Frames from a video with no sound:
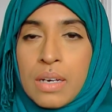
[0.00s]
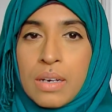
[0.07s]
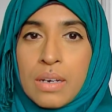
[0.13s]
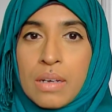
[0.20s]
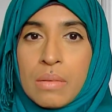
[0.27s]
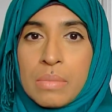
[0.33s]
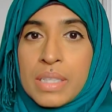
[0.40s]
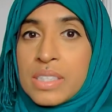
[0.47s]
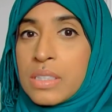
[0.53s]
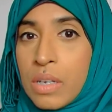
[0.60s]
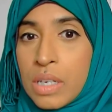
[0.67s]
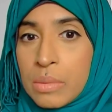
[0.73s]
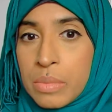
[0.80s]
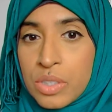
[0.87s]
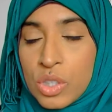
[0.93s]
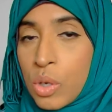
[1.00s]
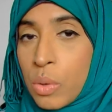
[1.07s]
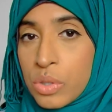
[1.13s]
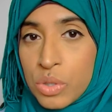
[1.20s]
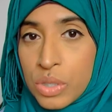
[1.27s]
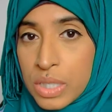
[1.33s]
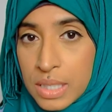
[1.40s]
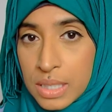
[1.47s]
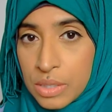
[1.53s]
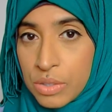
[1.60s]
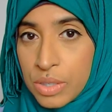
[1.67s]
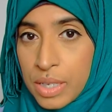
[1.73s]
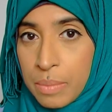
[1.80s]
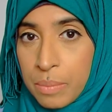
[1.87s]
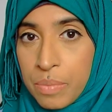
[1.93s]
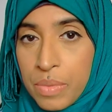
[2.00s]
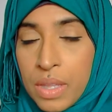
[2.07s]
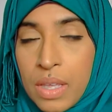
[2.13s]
it's anonymous, so no one's going to see your name.